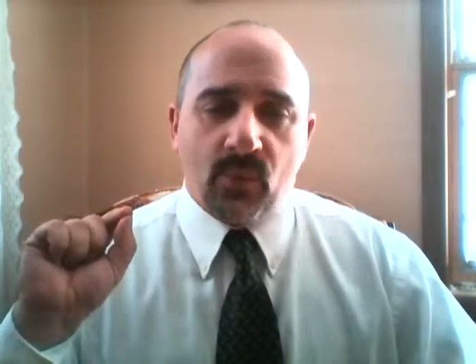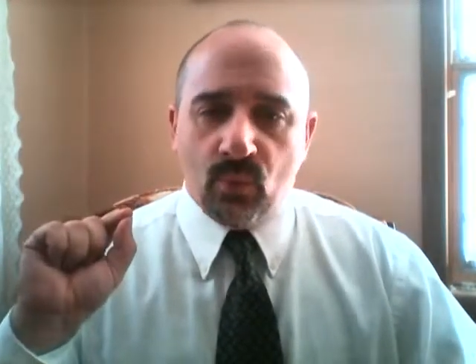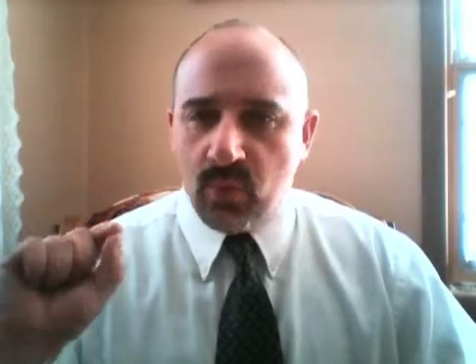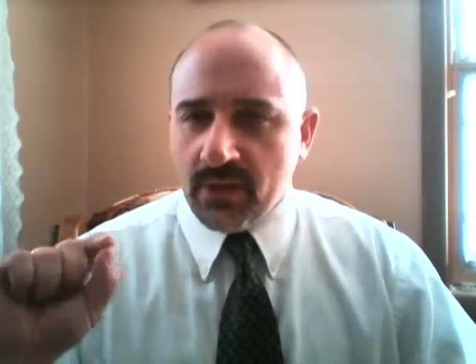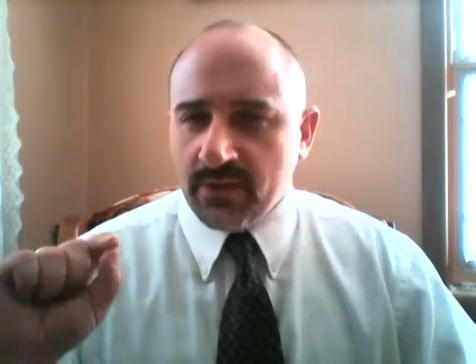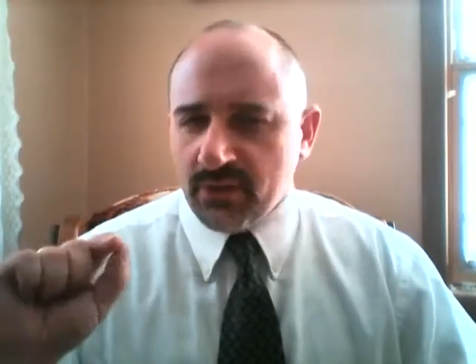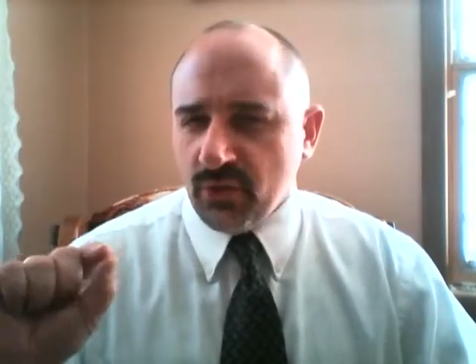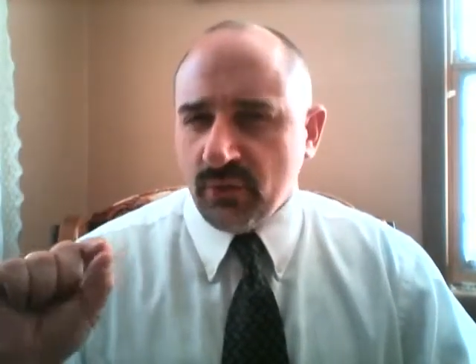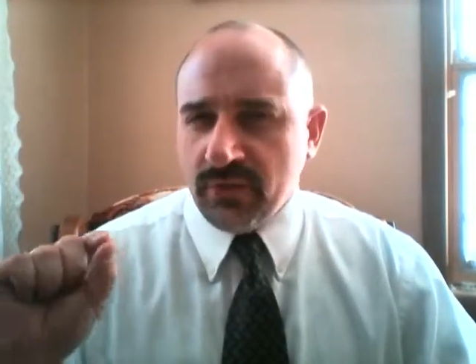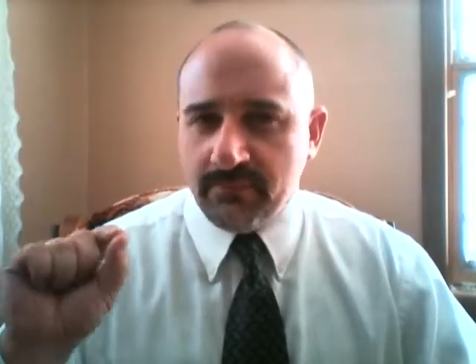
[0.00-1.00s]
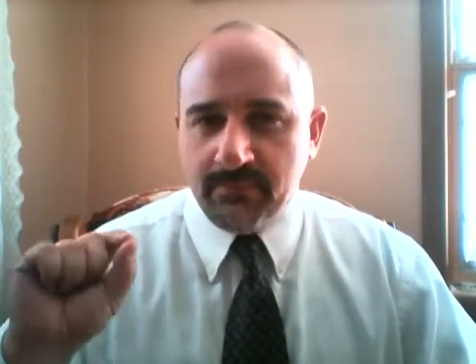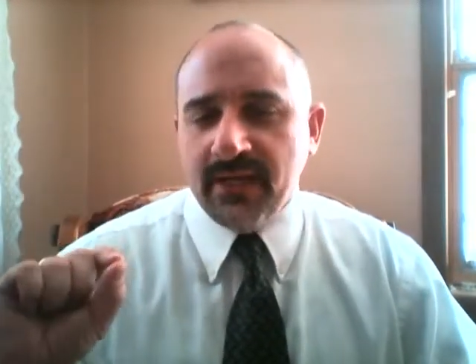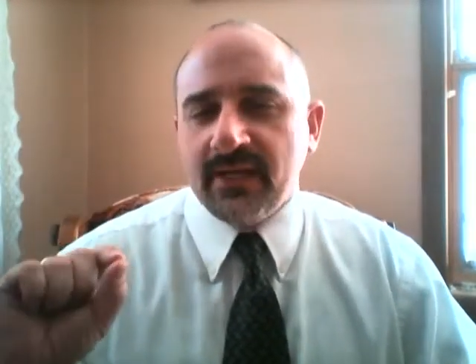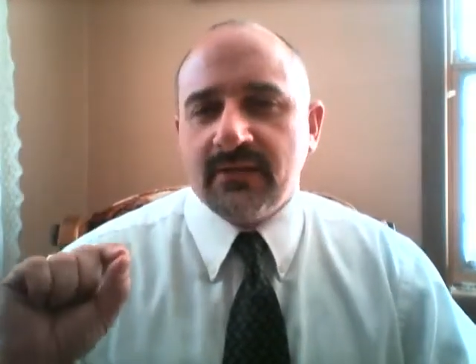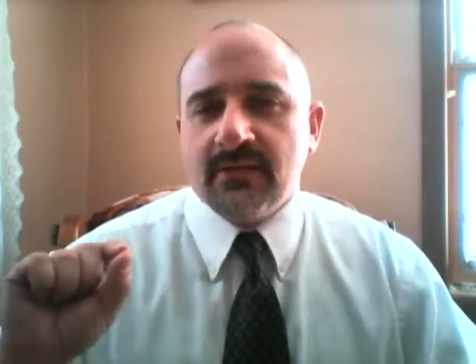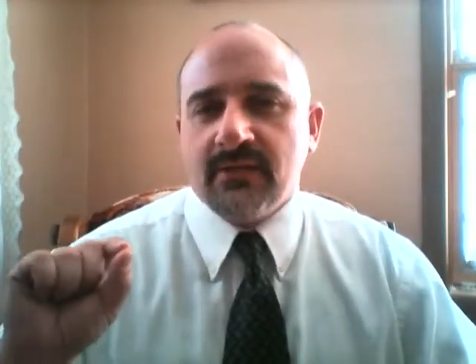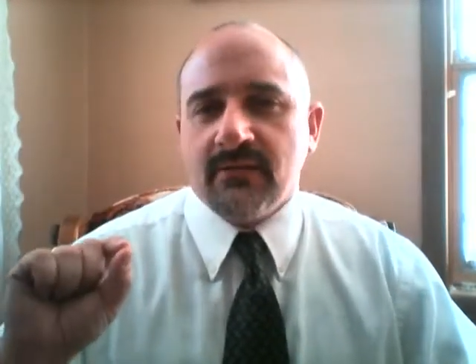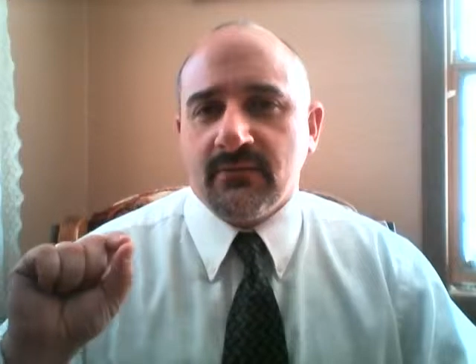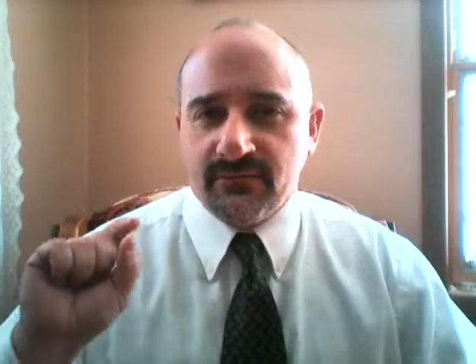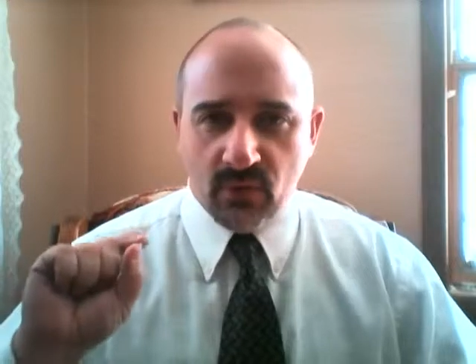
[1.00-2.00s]
whether you admit it
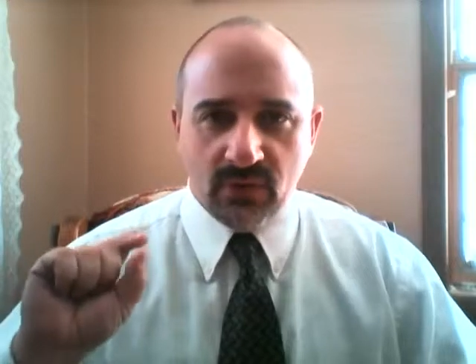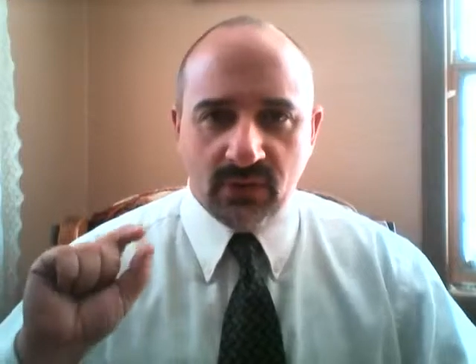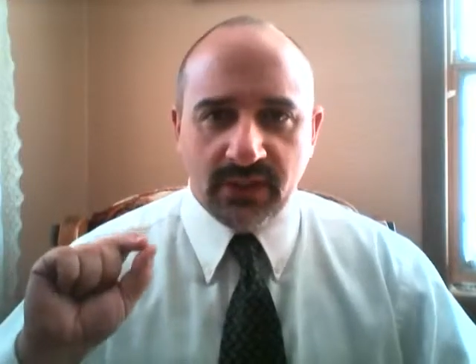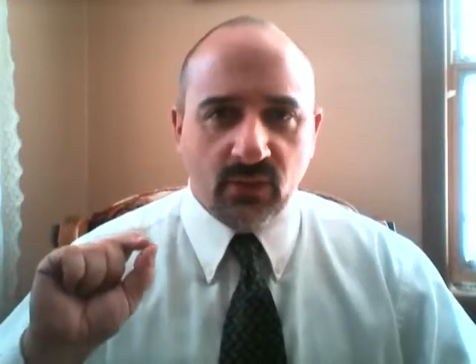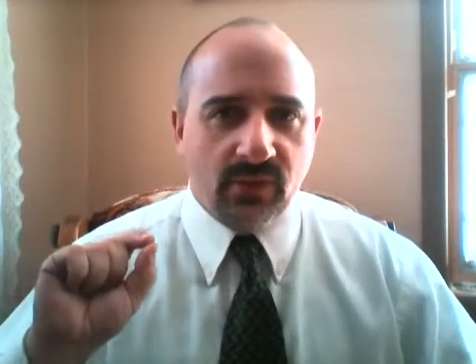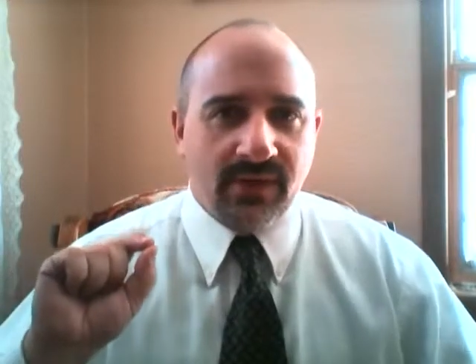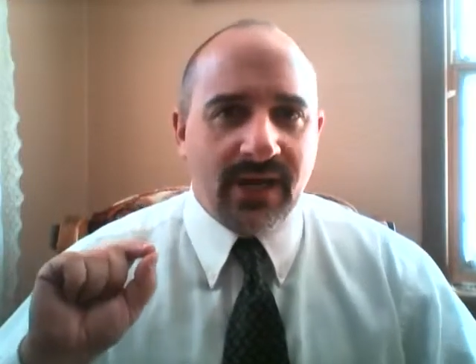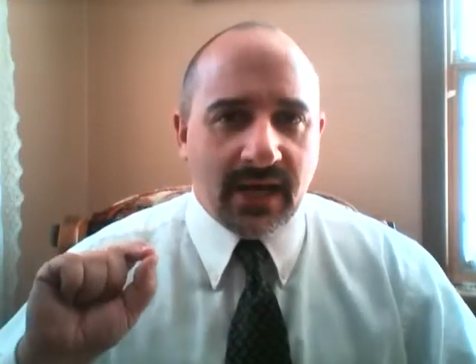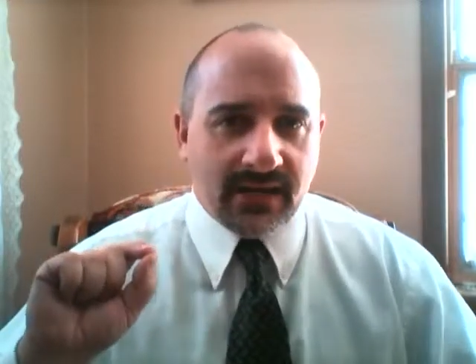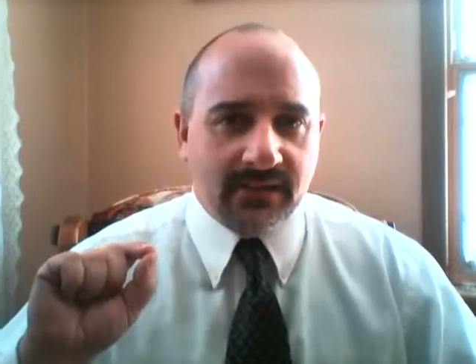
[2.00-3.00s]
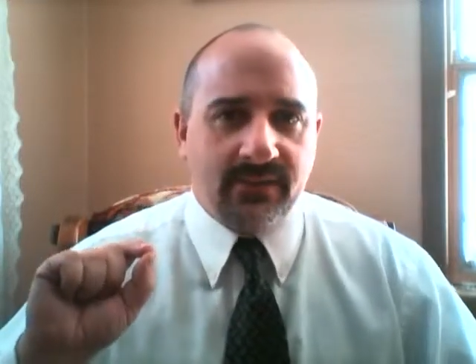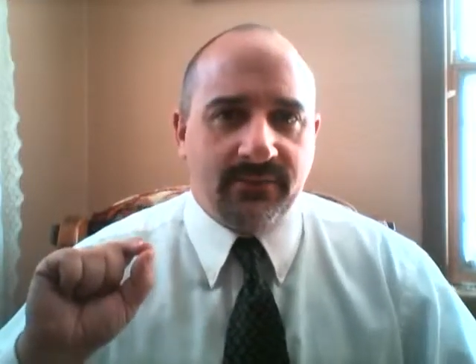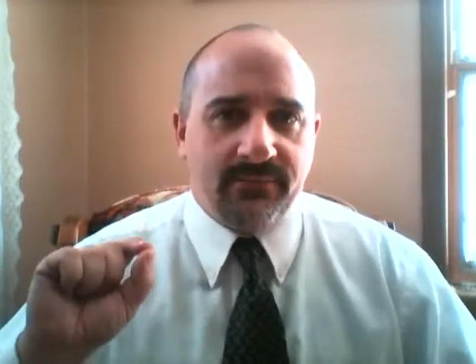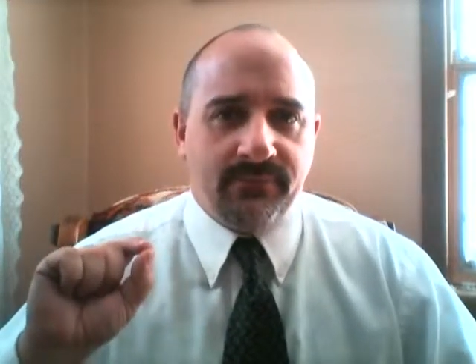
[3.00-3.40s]
vocally or not.